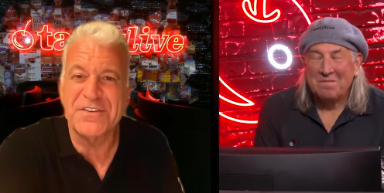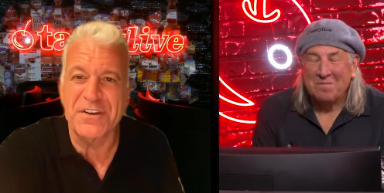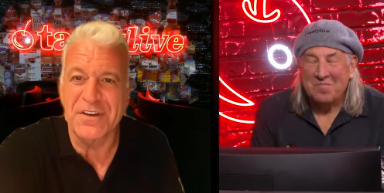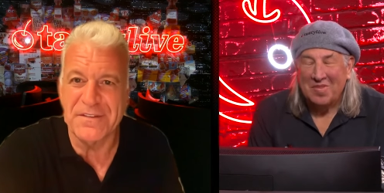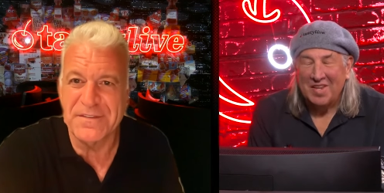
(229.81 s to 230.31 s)

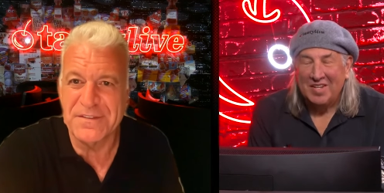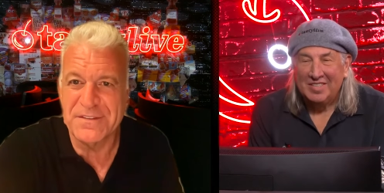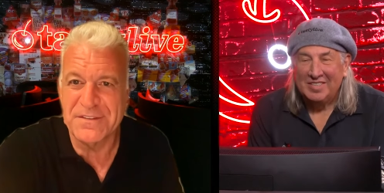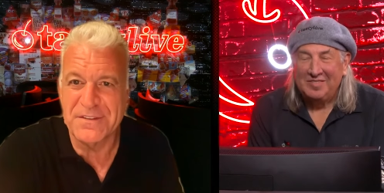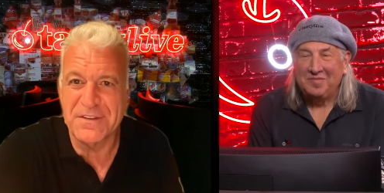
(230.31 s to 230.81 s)

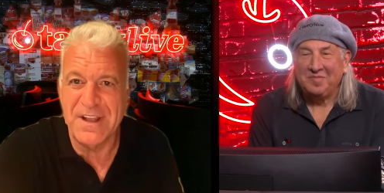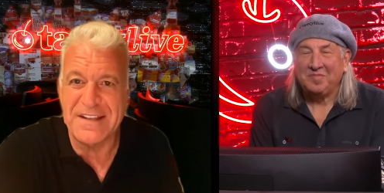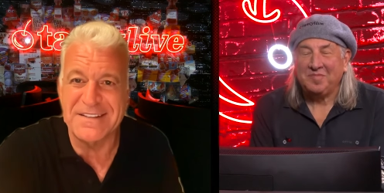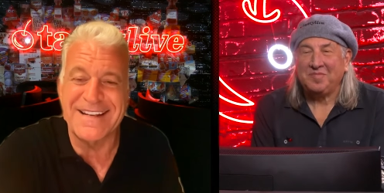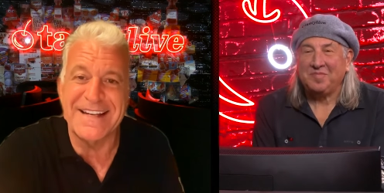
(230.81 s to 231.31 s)
Speaker 1: serves
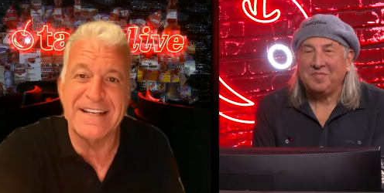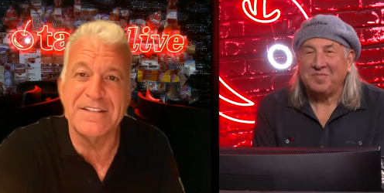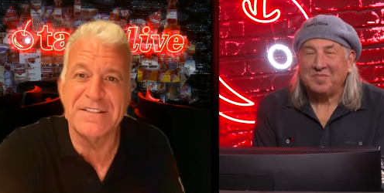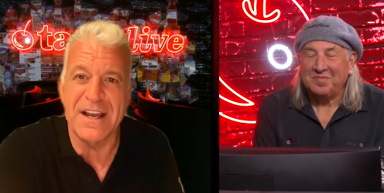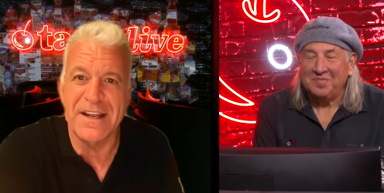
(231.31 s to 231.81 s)
as an
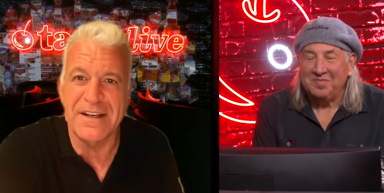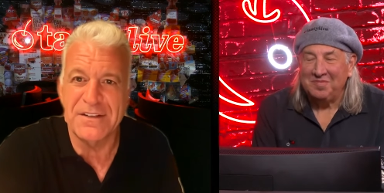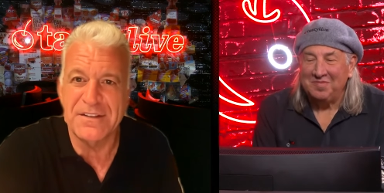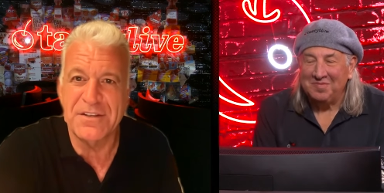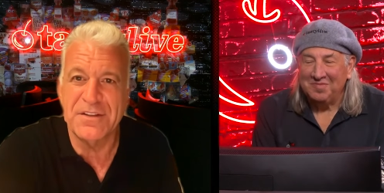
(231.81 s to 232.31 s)
insight
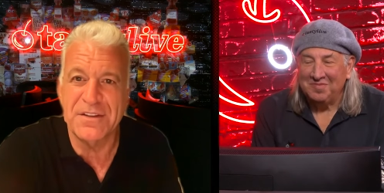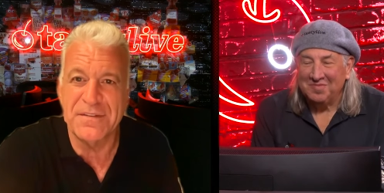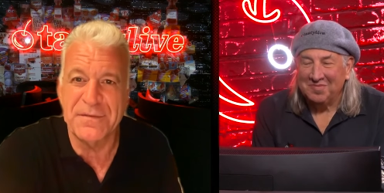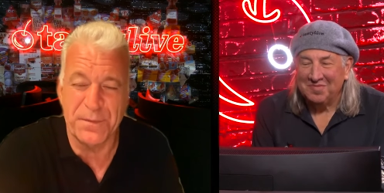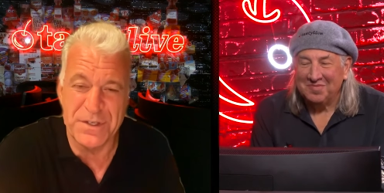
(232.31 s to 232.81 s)
to the
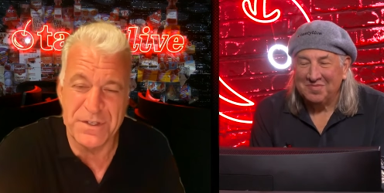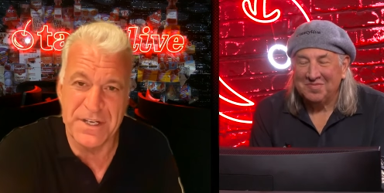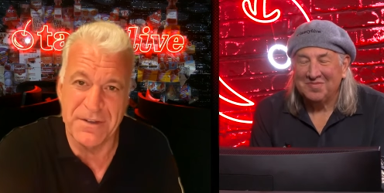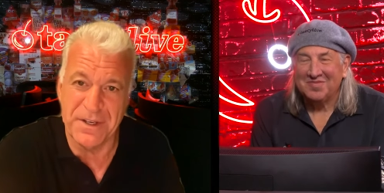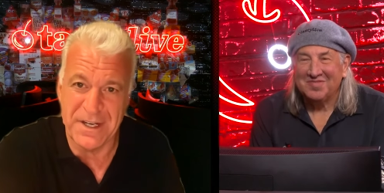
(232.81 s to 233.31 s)

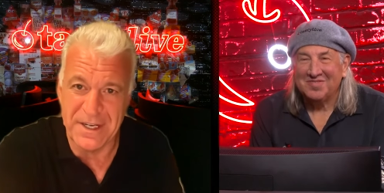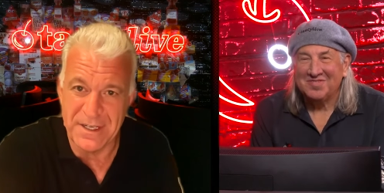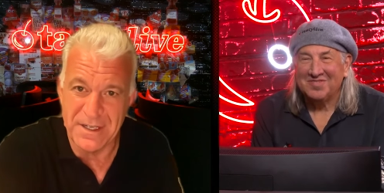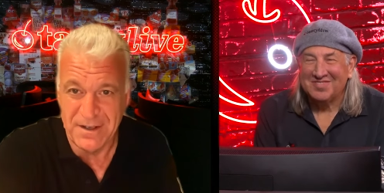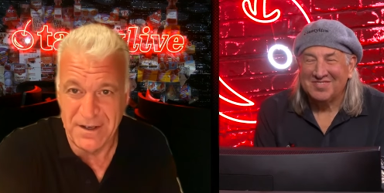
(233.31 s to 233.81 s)

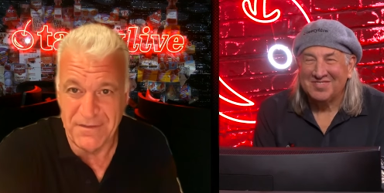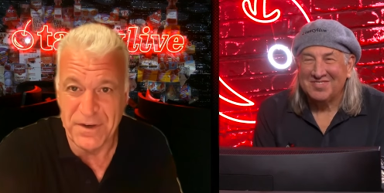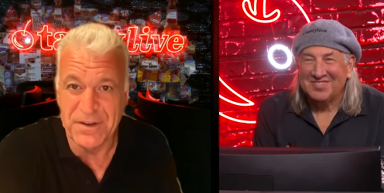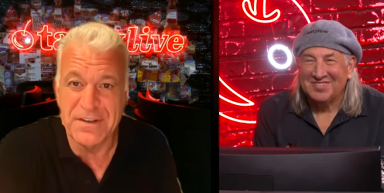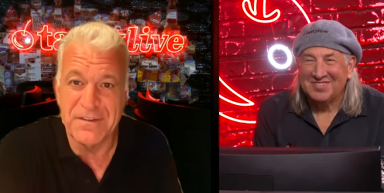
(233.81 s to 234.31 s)
fragility of your
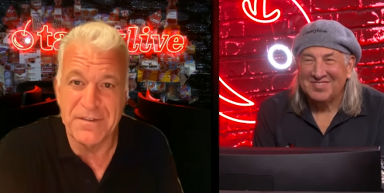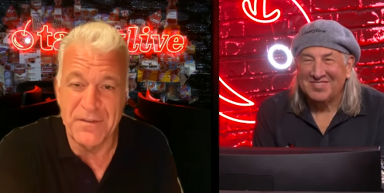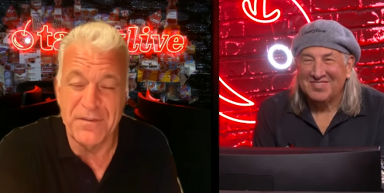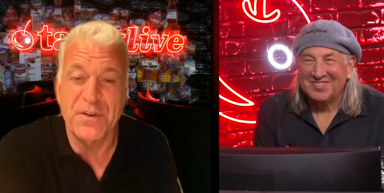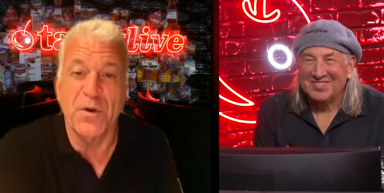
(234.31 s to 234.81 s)
of
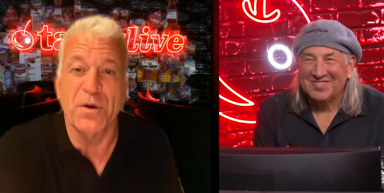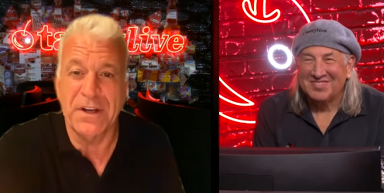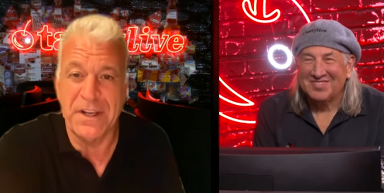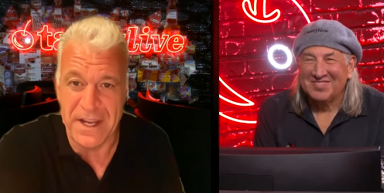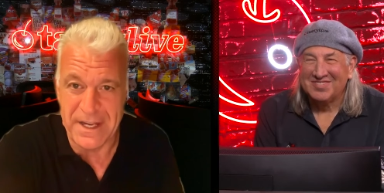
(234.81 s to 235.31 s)
your
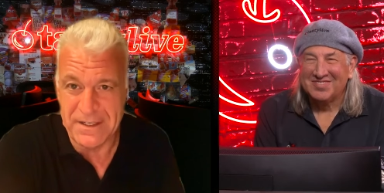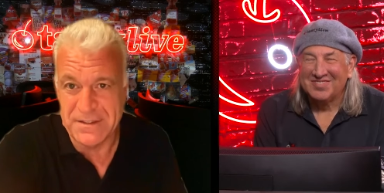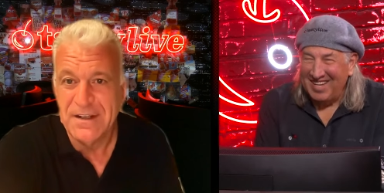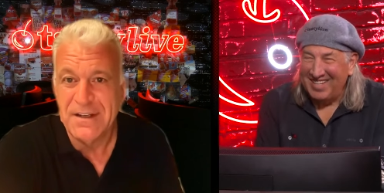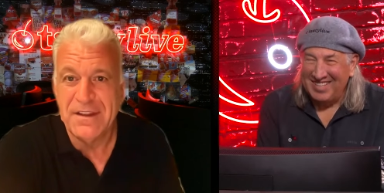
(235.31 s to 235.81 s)
case
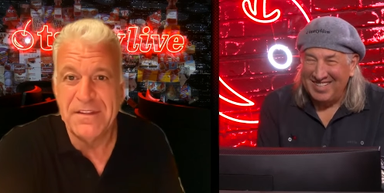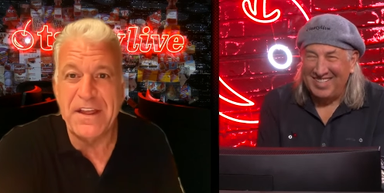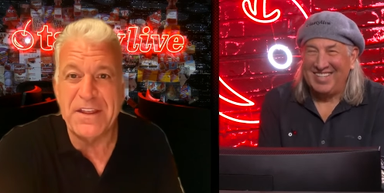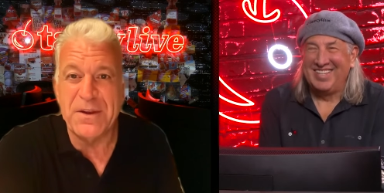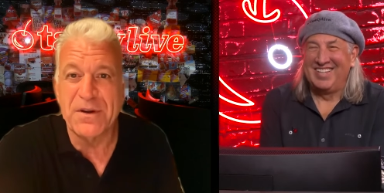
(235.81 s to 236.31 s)
that you
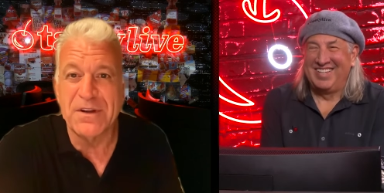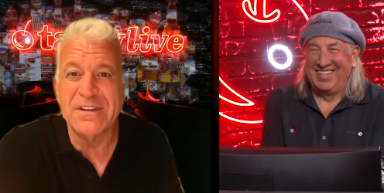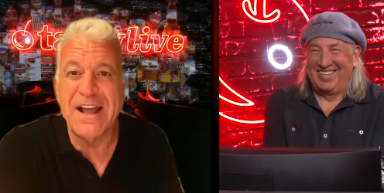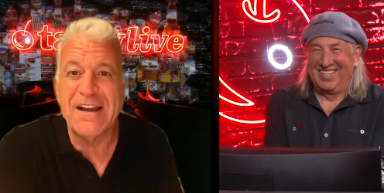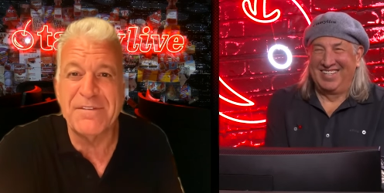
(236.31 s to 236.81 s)
are left
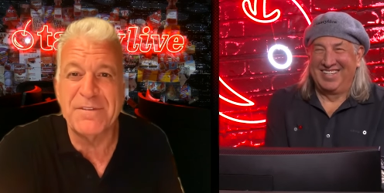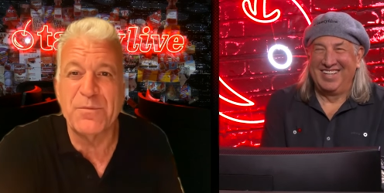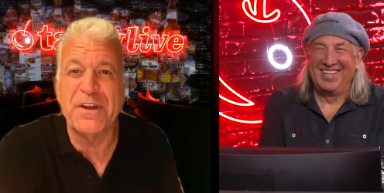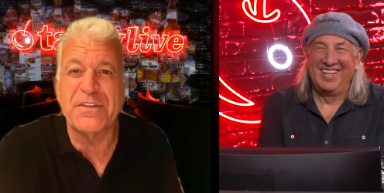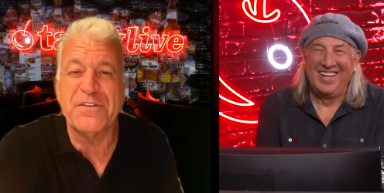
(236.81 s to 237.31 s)
with
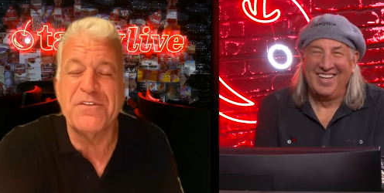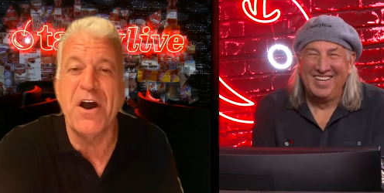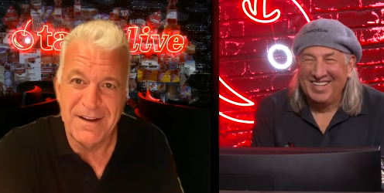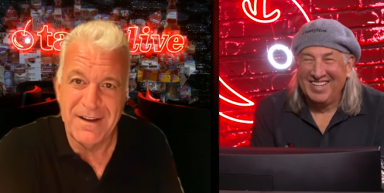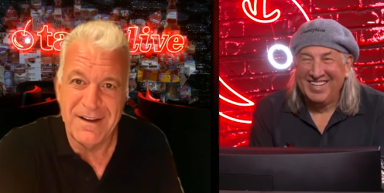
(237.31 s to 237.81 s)
no
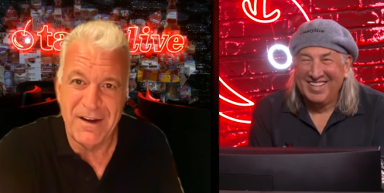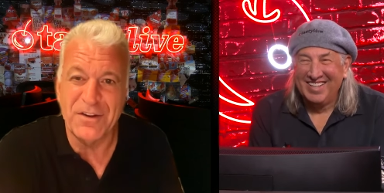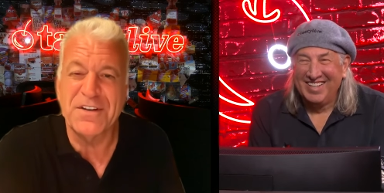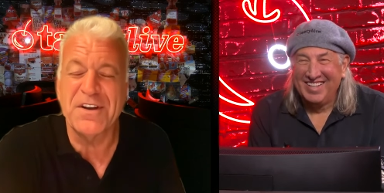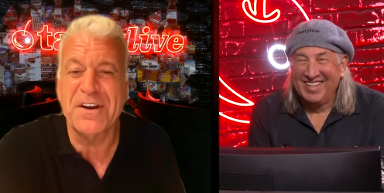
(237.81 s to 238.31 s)

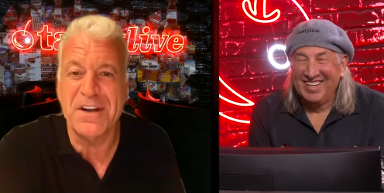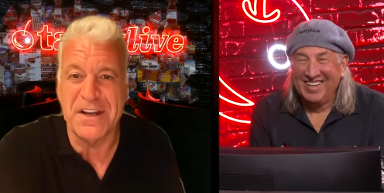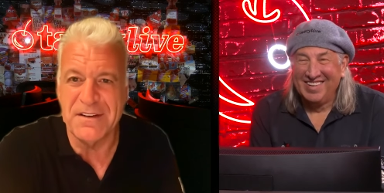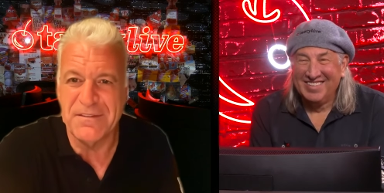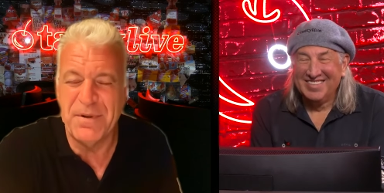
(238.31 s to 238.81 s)

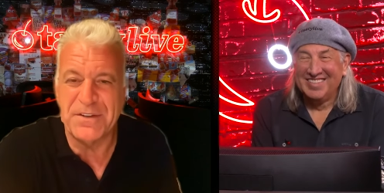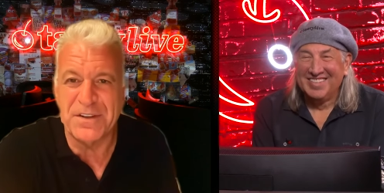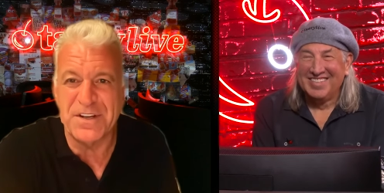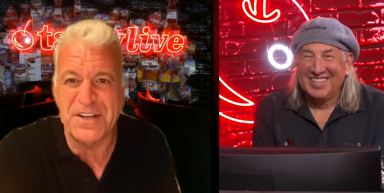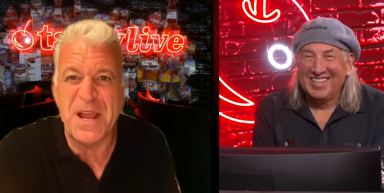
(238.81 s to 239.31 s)
alternative but to
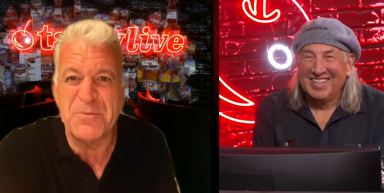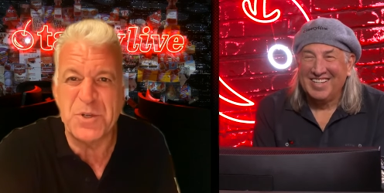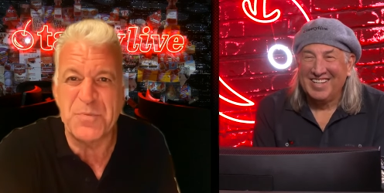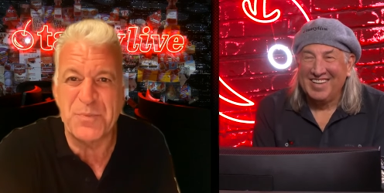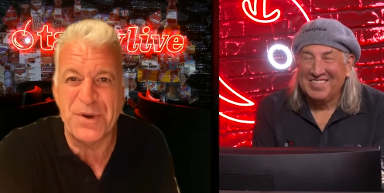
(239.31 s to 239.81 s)
attempt to
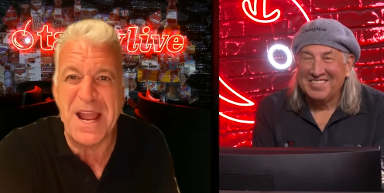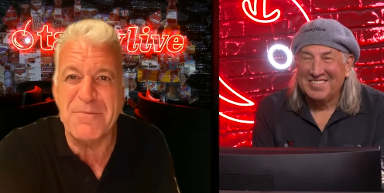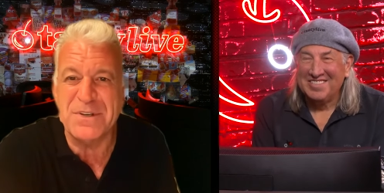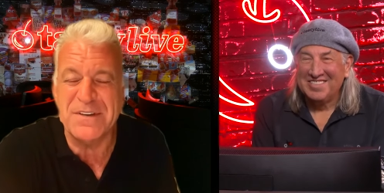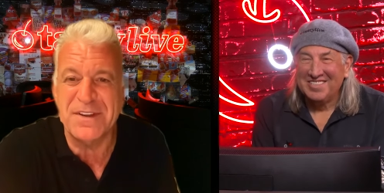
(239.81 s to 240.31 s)

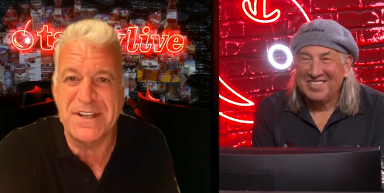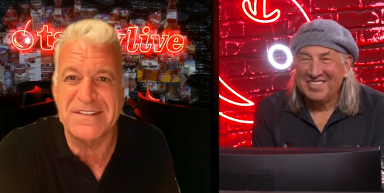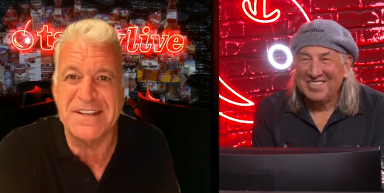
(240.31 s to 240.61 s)
preemptively